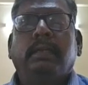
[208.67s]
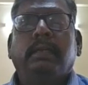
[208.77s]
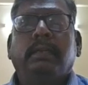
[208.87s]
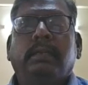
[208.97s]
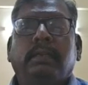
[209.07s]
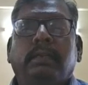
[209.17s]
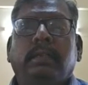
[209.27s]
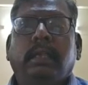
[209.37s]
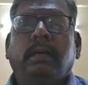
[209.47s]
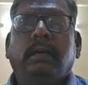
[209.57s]

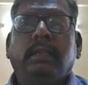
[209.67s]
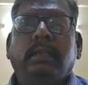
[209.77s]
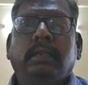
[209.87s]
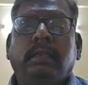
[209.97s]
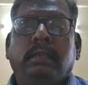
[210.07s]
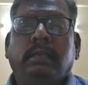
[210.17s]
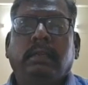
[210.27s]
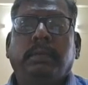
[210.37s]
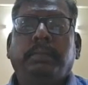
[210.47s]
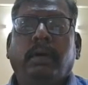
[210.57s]
but there are
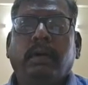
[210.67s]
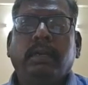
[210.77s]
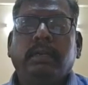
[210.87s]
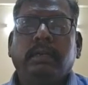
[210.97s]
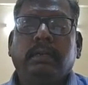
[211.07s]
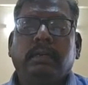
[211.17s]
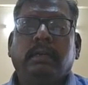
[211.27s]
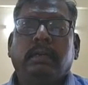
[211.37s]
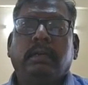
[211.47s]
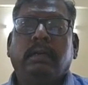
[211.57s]
the important
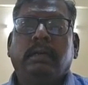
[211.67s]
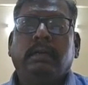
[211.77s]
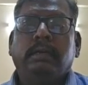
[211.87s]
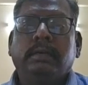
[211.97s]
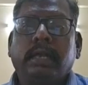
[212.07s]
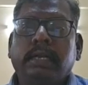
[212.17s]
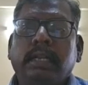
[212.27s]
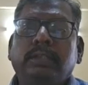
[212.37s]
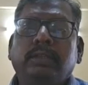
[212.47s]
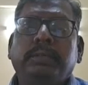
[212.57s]

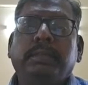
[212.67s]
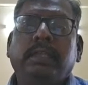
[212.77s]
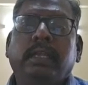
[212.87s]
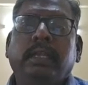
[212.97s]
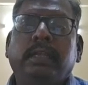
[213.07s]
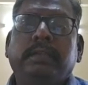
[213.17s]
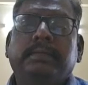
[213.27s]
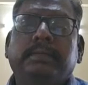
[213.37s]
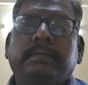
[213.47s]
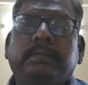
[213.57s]
content should be
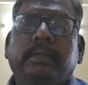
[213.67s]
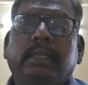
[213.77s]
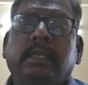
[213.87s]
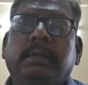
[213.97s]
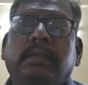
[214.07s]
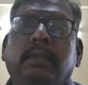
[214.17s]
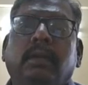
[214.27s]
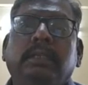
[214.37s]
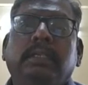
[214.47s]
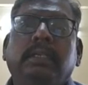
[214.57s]
there in the
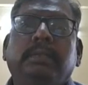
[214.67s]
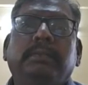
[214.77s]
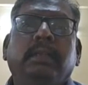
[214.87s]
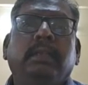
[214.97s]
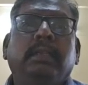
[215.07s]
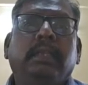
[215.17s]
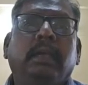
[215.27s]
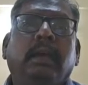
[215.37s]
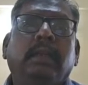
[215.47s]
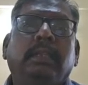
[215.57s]
methodology.
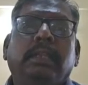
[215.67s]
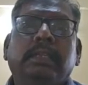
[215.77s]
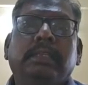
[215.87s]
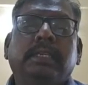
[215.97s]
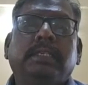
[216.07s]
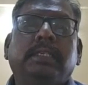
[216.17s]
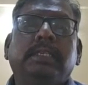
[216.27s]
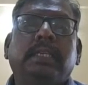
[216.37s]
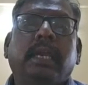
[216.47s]
They are the research